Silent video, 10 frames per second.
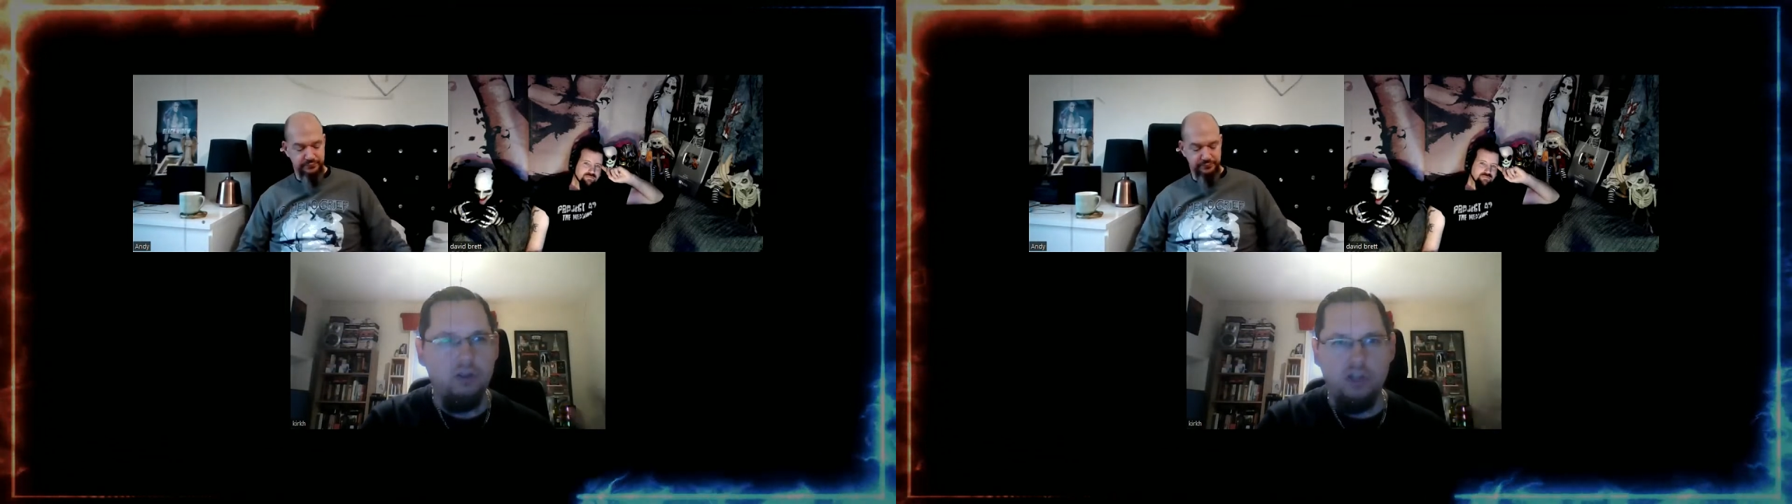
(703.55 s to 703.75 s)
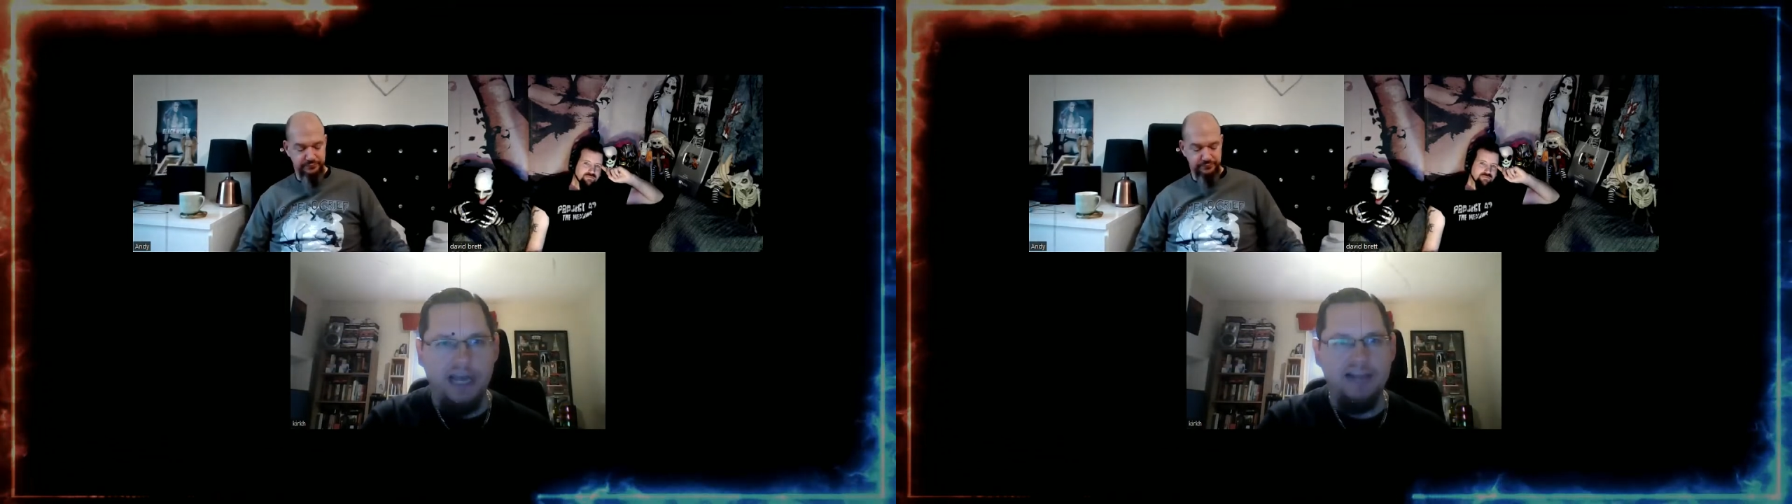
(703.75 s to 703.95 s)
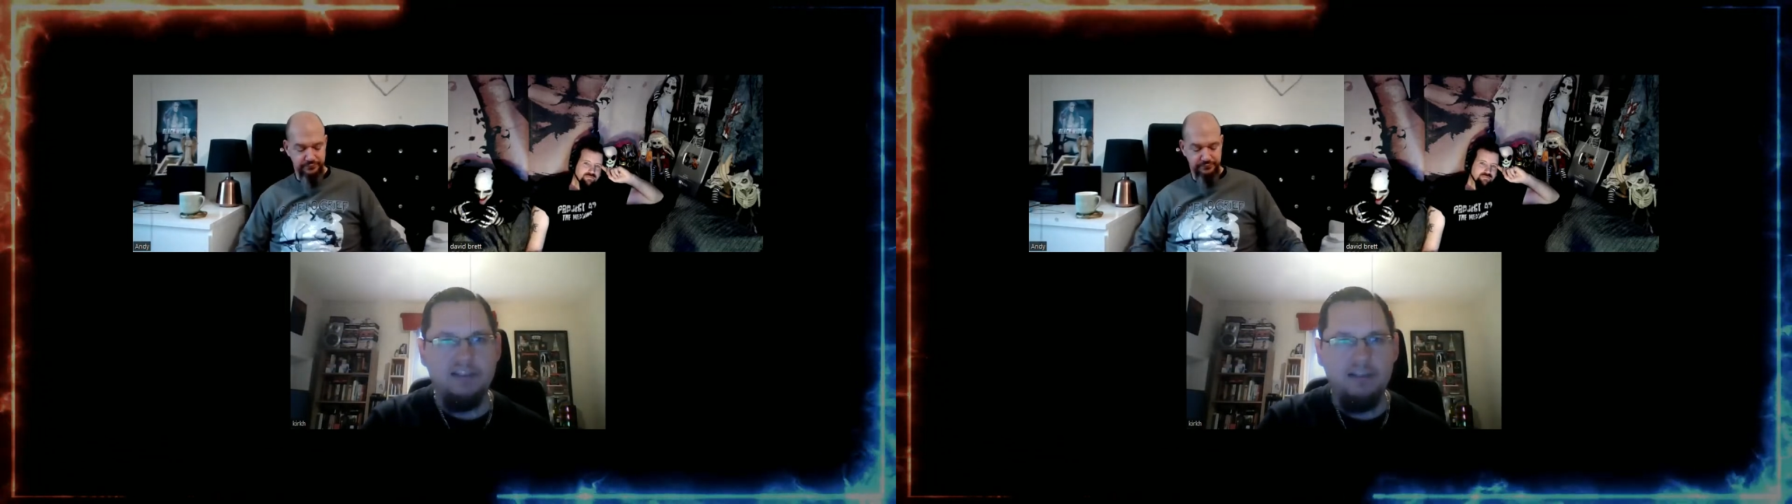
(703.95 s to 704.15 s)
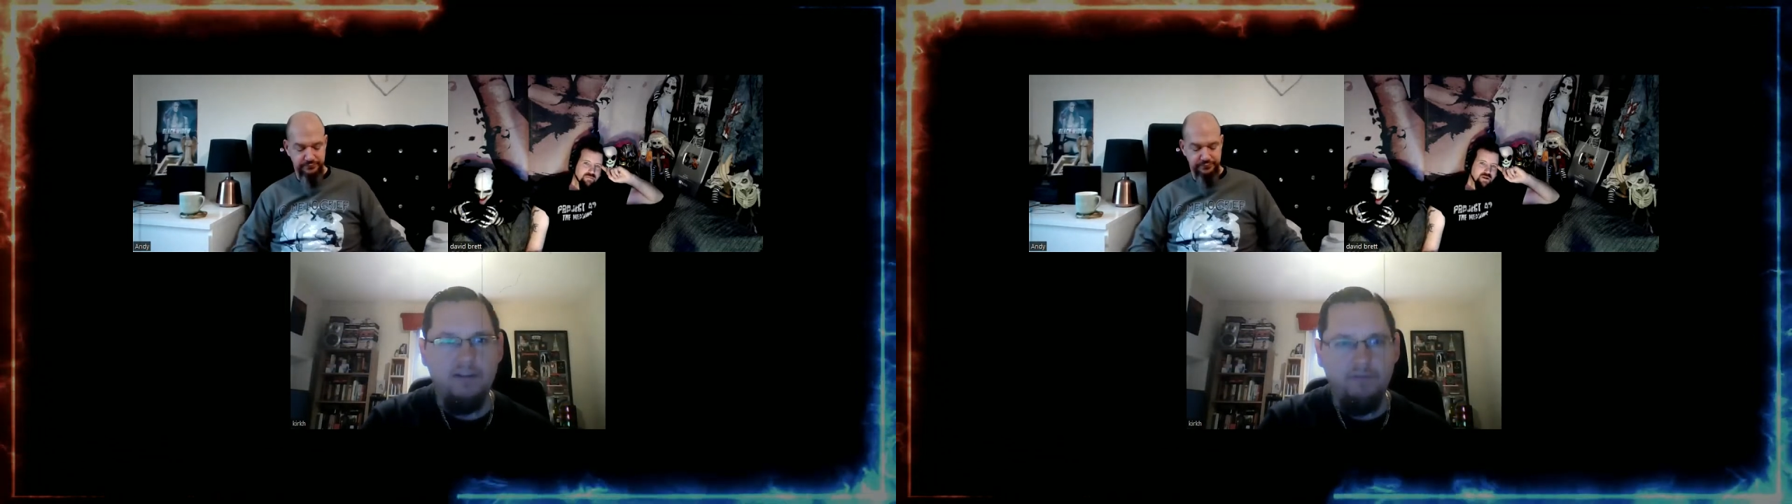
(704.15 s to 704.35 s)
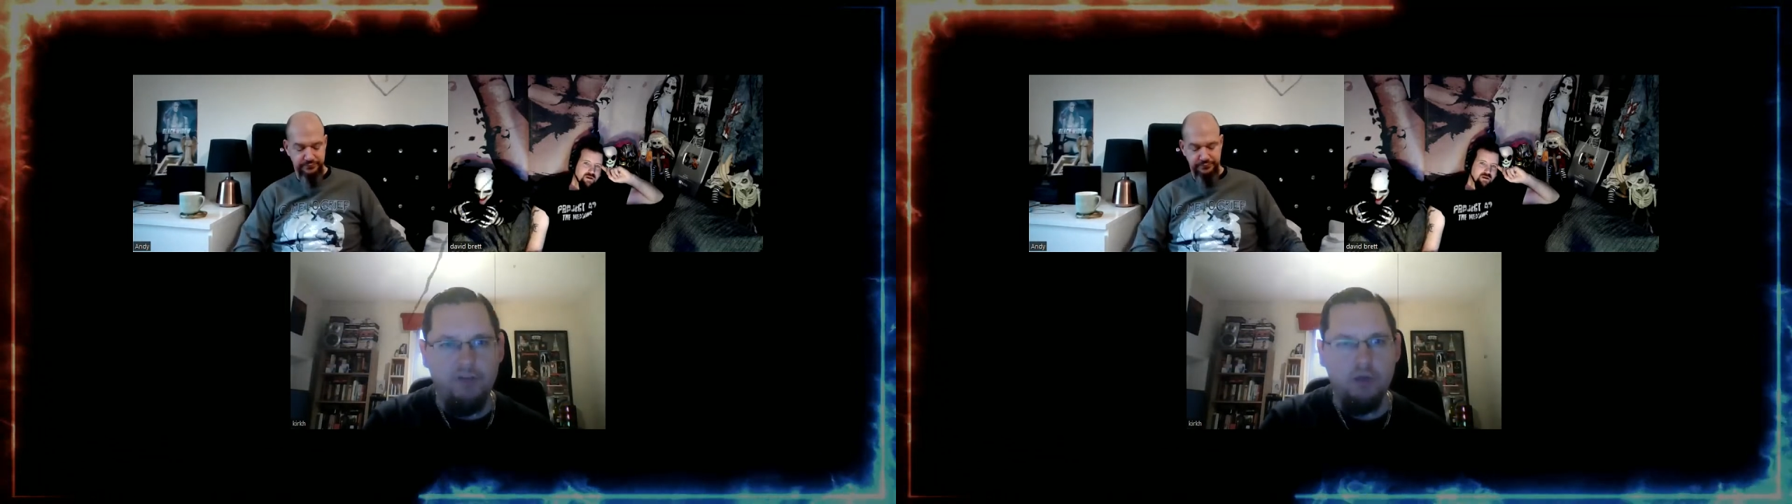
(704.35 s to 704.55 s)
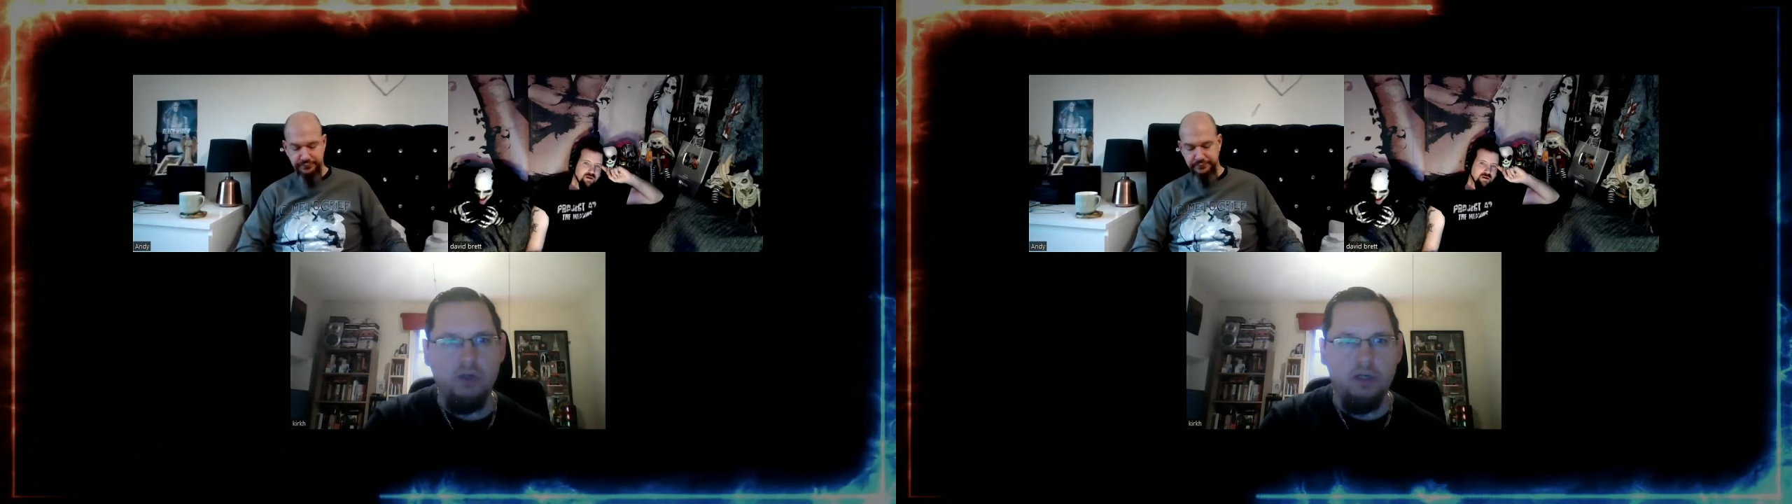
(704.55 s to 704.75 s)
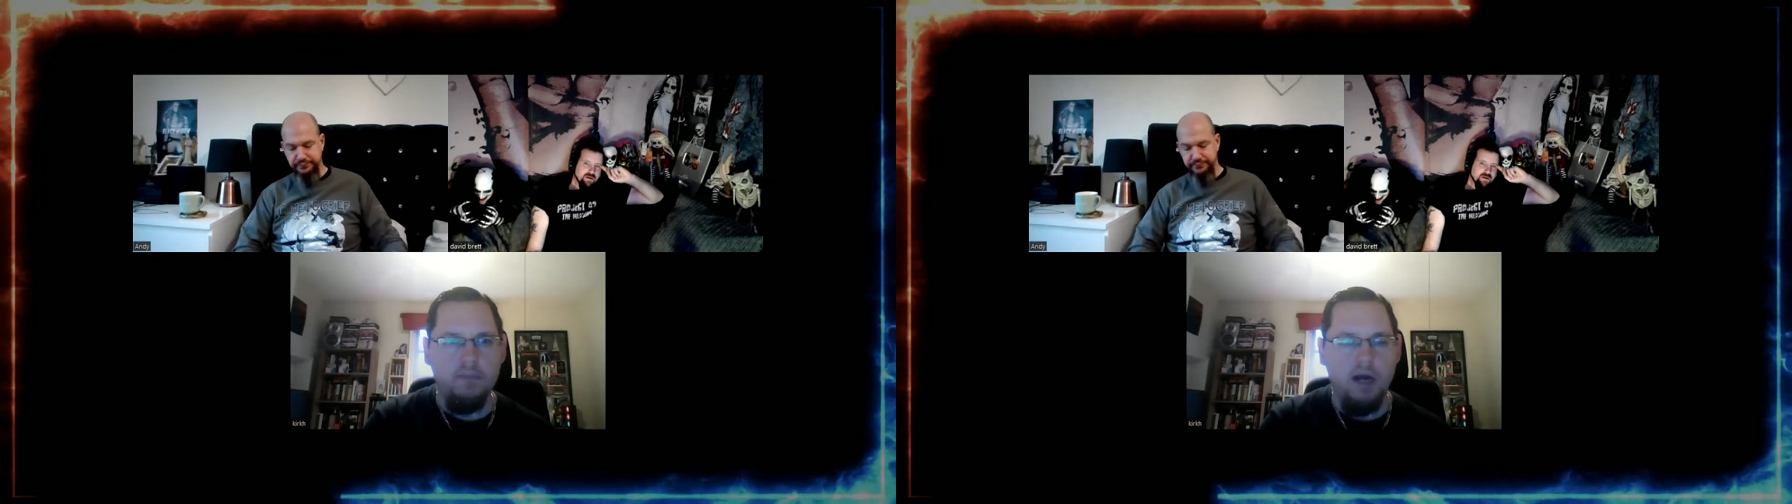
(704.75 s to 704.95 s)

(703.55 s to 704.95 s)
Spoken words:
jazz fusion